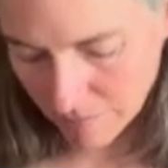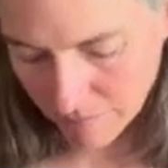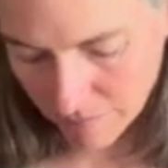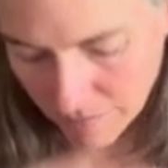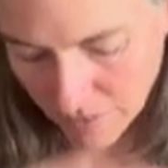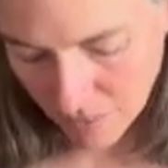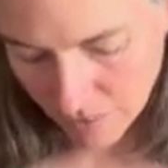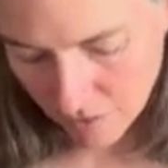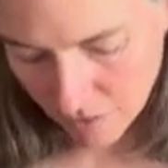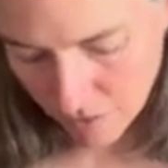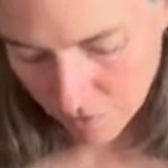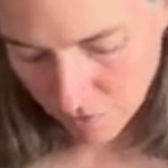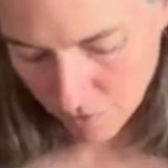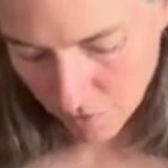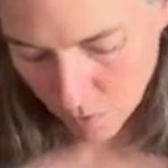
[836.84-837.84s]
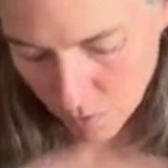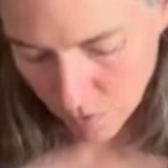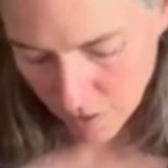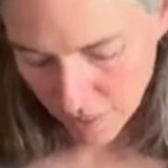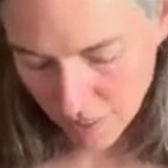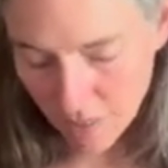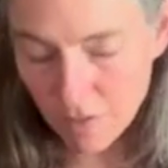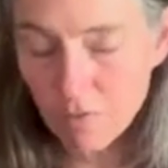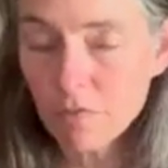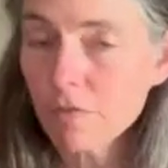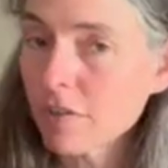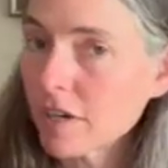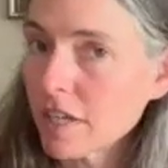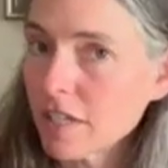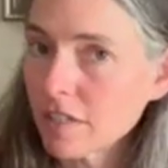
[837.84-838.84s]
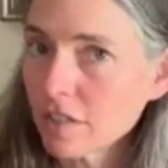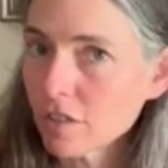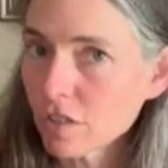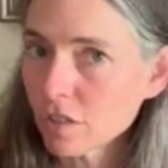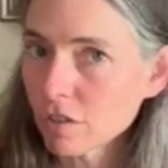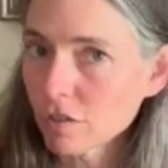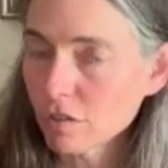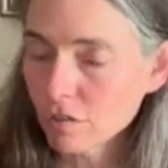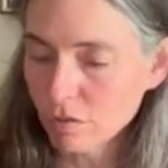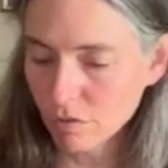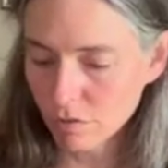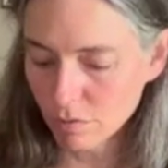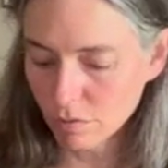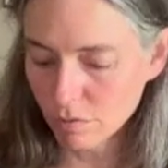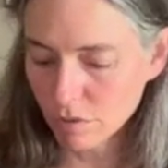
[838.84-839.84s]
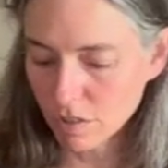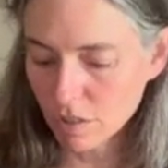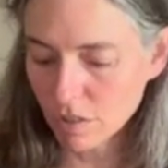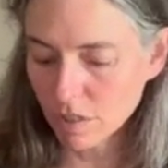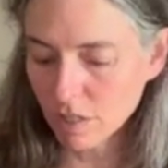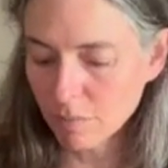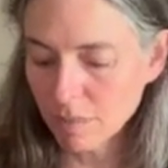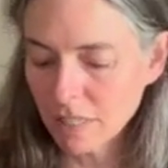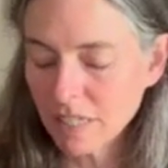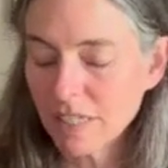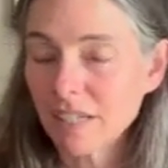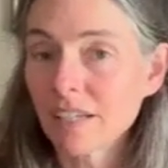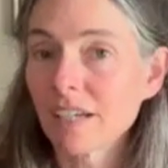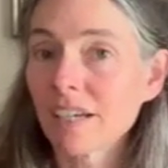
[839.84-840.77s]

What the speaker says: These are for a friend who saw me knitting